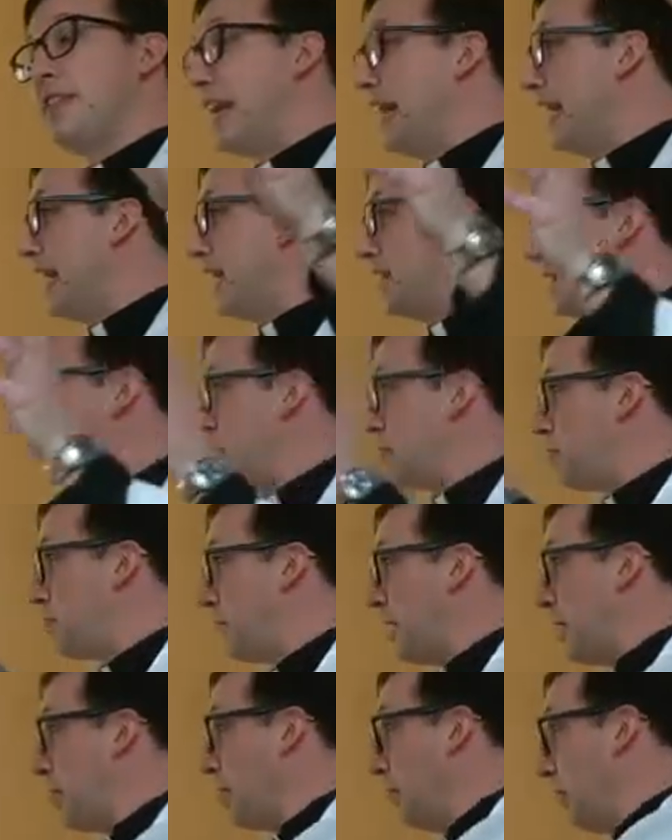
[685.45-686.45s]
and he sees
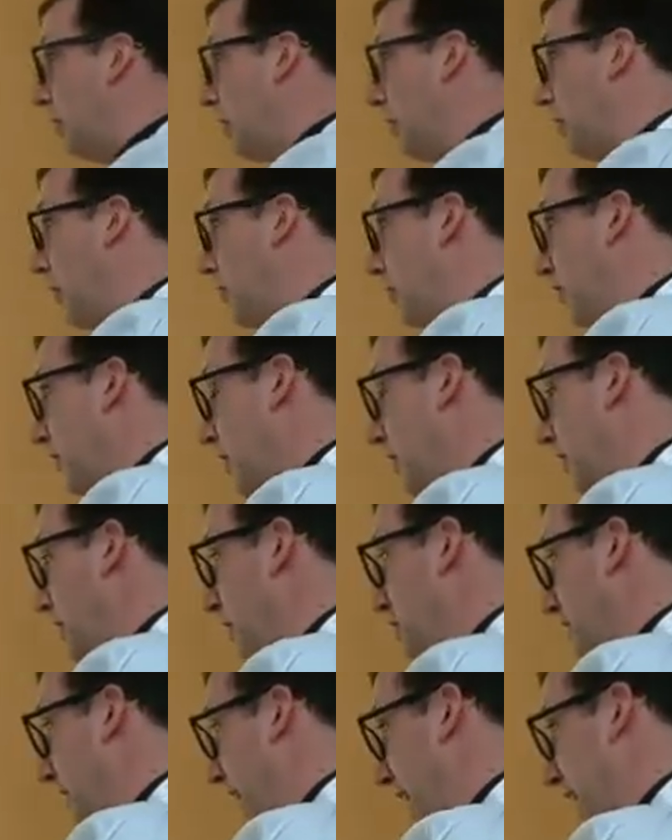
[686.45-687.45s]
people
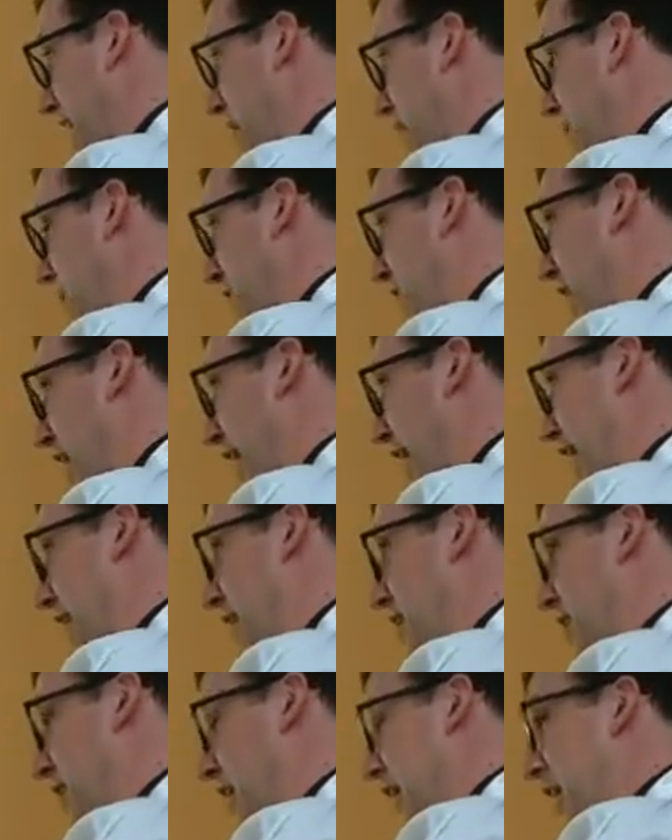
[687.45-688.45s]
standing
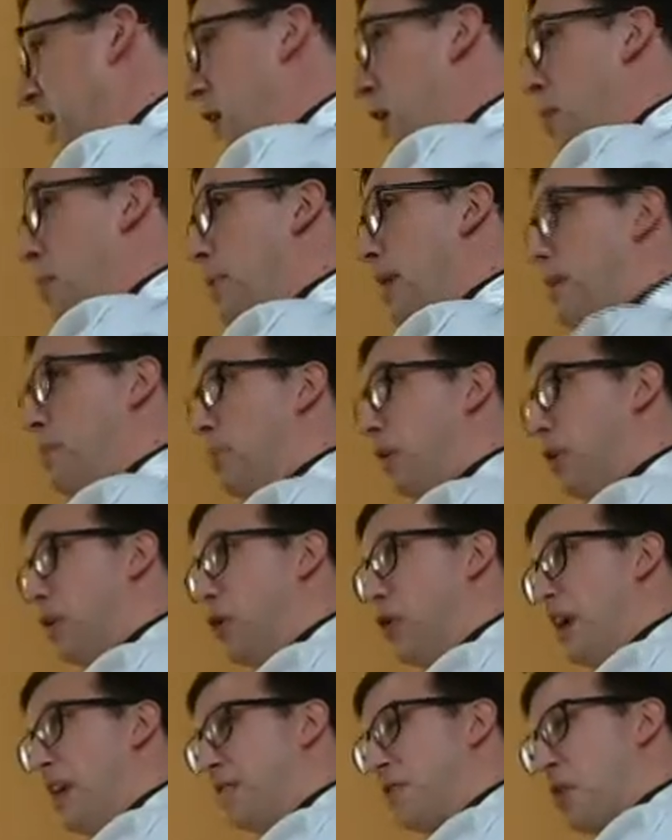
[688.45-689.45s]
beside the sea, people
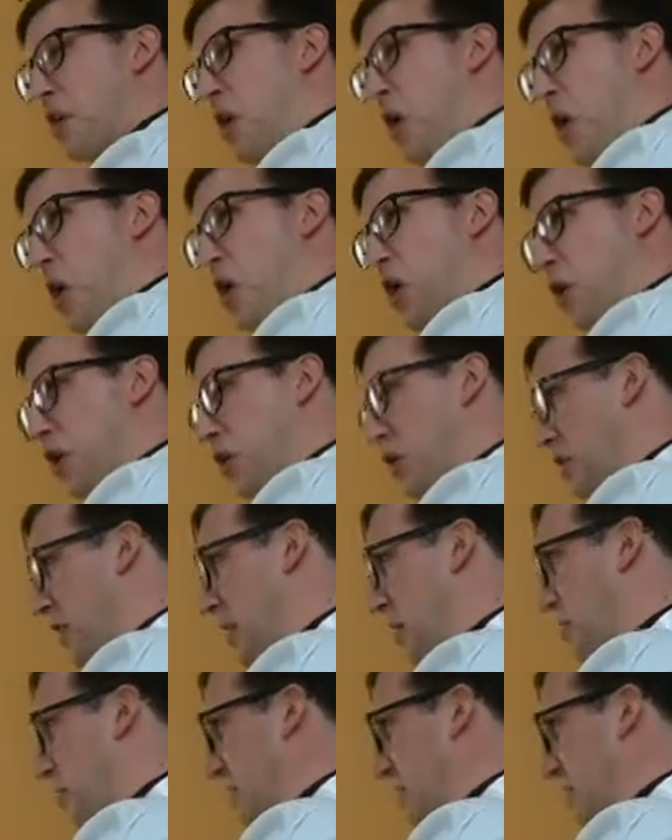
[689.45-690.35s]
who have conquered the